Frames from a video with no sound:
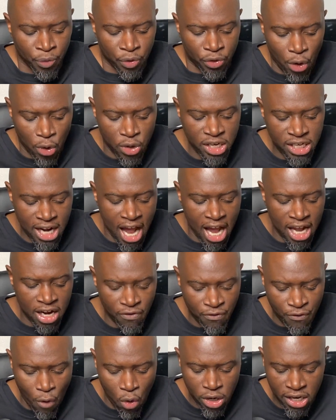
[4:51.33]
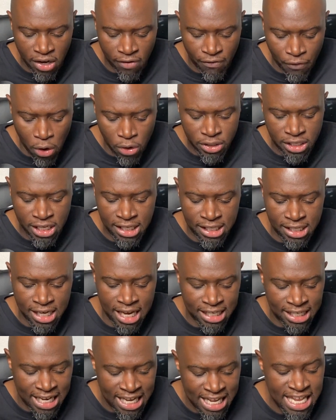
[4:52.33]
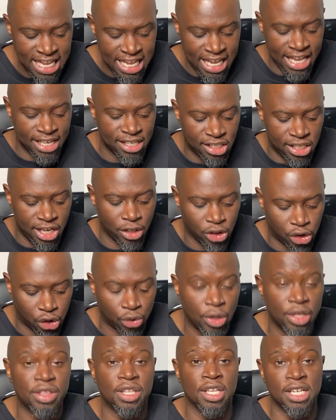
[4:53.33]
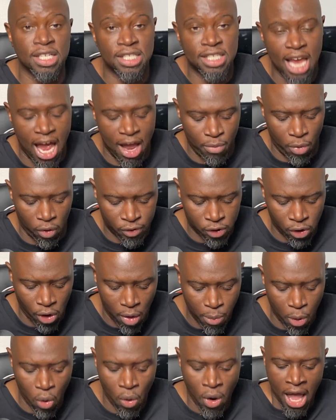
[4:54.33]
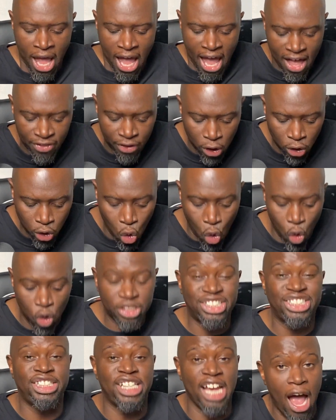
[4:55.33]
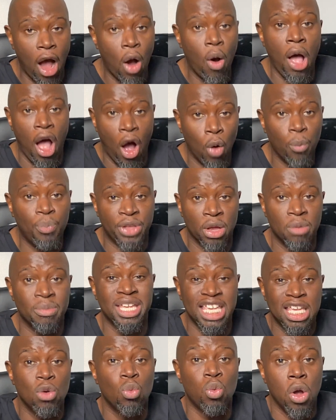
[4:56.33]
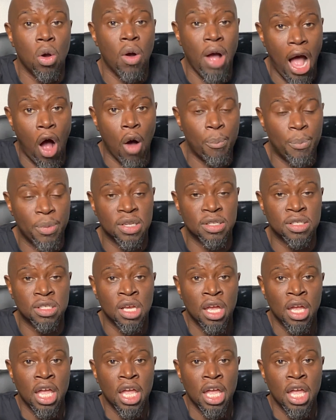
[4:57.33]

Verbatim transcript: 39 and forty, of verse, he says, He is their strength in the time of trouble, and the Lord shall help them. He will help us.